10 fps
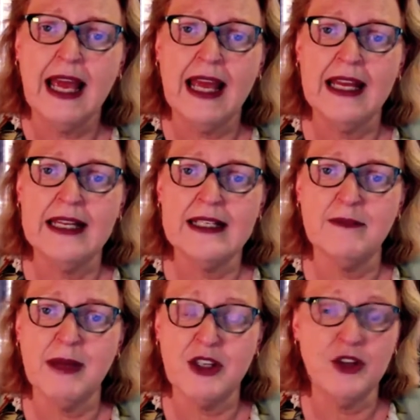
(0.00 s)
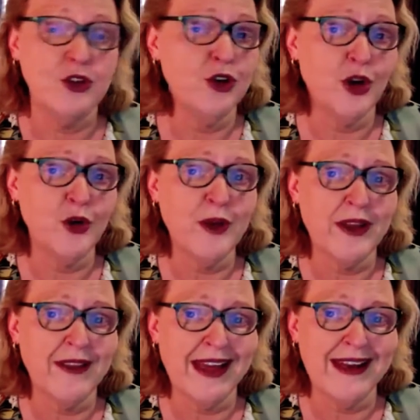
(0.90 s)
and make sure you know
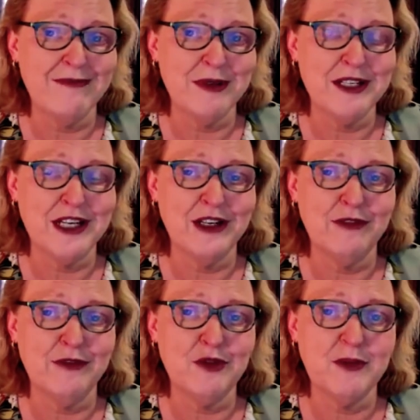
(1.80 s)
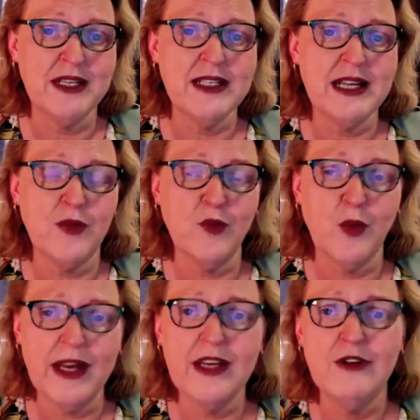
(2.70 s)
where that particular form is and
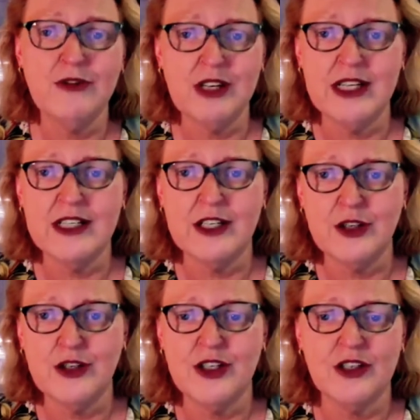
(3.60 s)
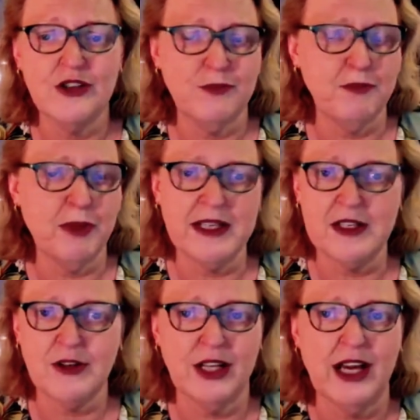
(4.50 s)
when you need to use it
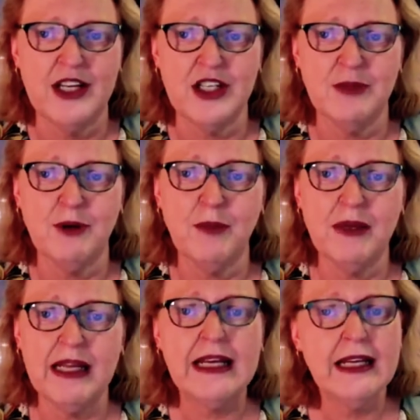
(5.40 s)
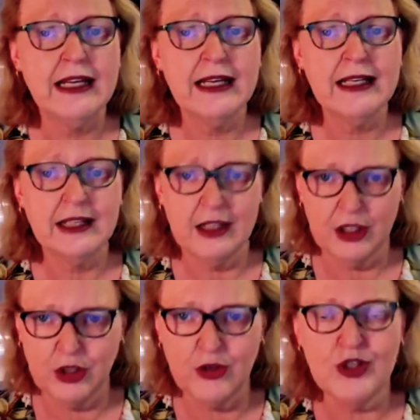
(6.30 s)
based on the age of the property.
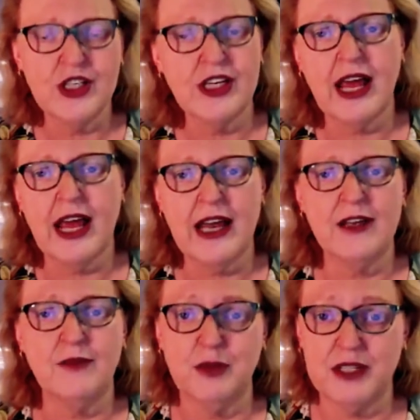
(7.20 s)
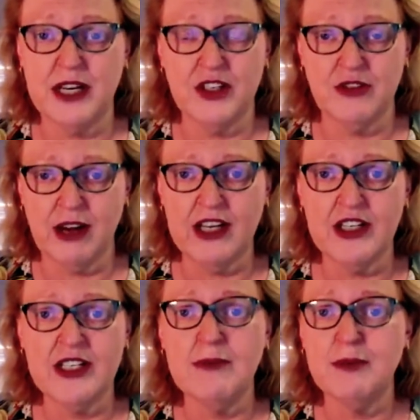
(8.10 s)
Use it and protect your
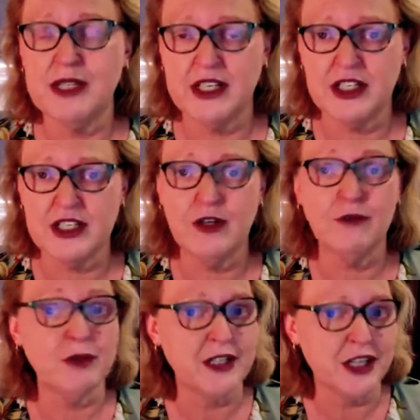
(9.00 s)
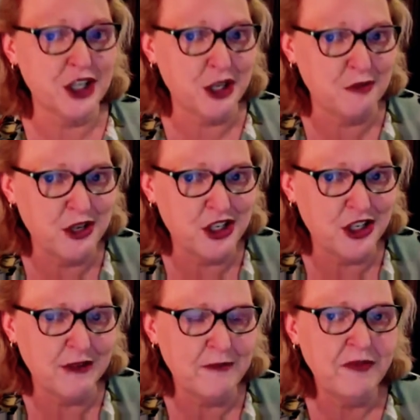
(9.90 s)
agency, protect yourself, protect your
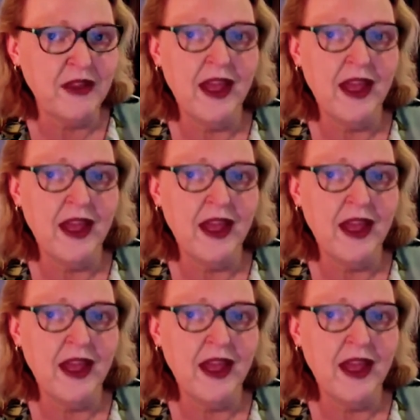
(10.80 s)
commission,